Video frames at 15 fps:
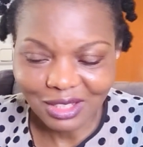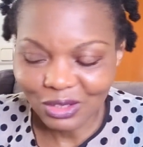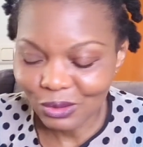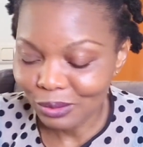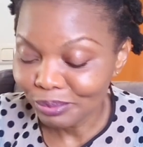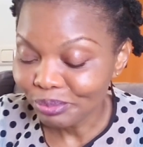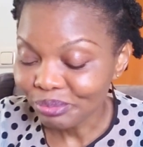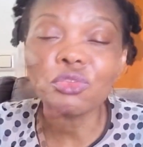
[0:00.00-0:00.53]

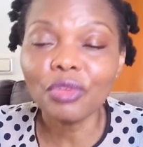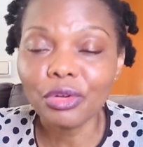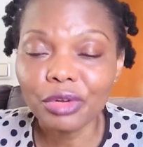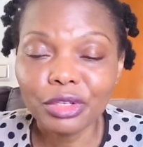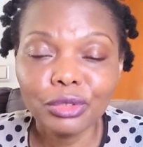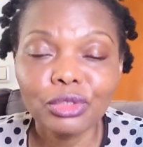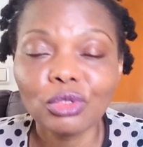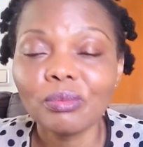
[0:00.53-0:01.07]
So if you're a
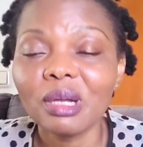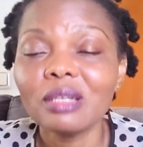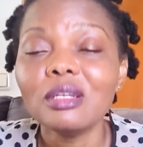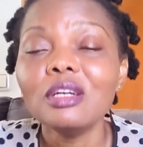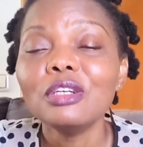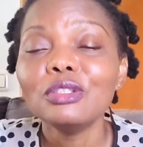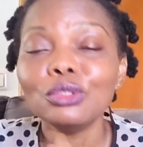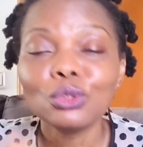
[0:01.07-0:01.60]
YouTuber,
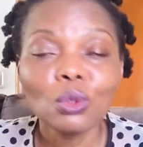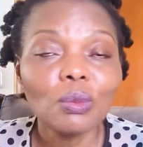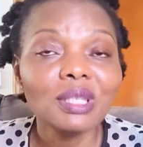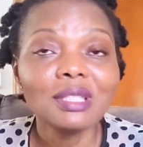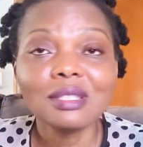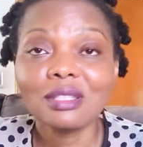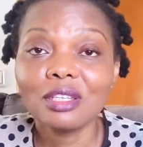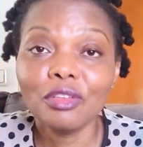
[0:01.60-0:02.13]
do with
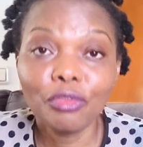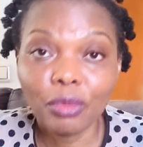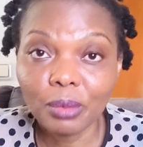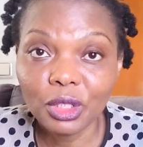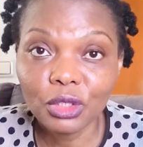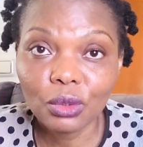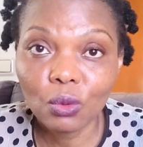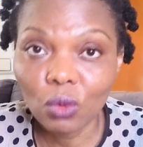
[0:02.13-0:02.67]
this
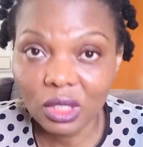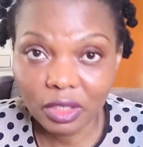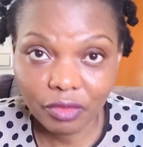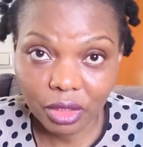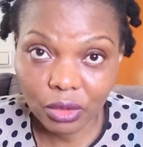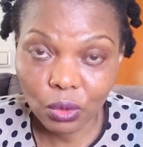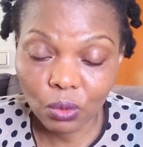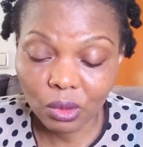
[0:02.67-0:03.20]
information whatever
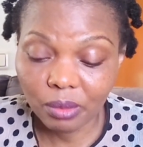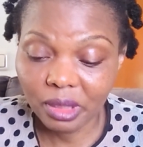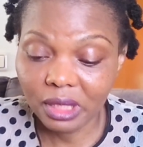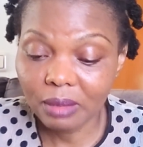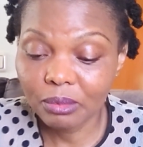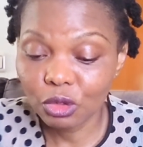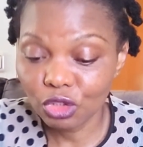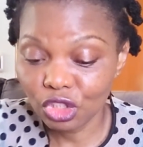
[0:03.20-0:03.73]
you will, but
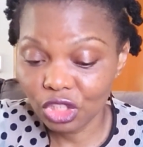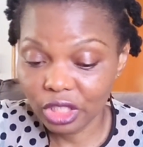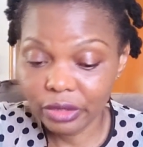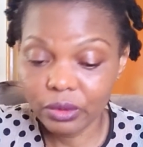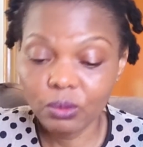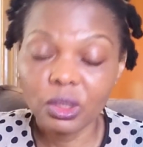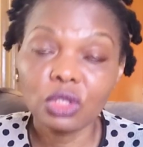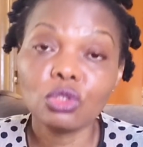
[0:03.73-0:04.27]
I'm just
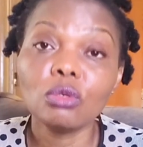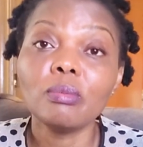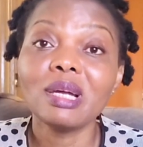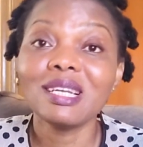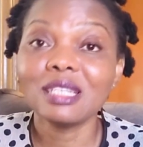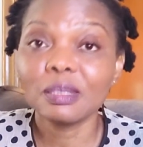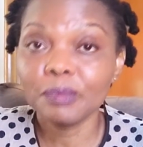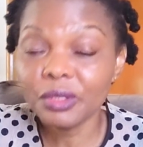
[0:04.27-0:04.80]
sharing with you my
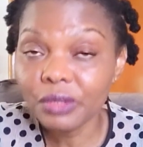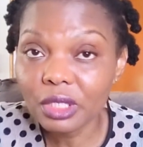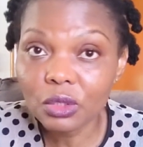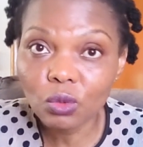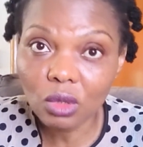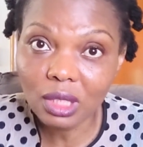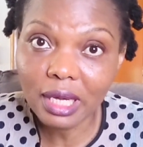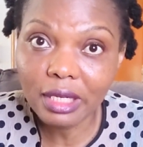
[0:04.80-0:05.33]
experience,
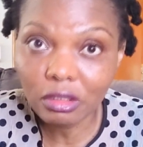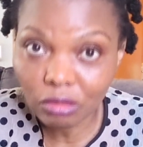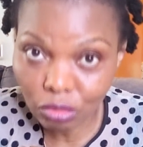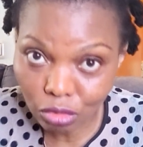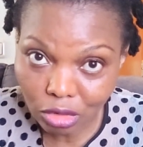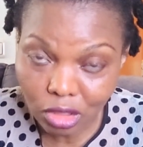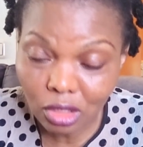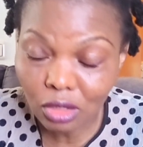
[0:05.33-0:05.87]
what I
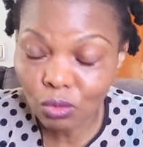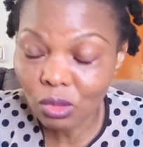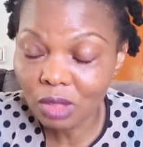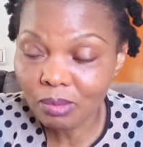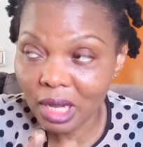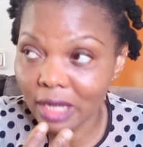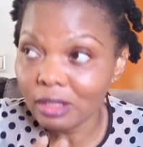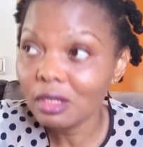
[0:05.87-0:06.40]
noticed with
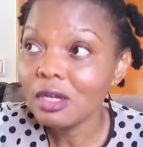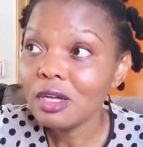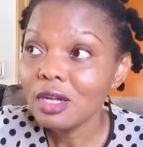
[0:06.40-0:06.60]
my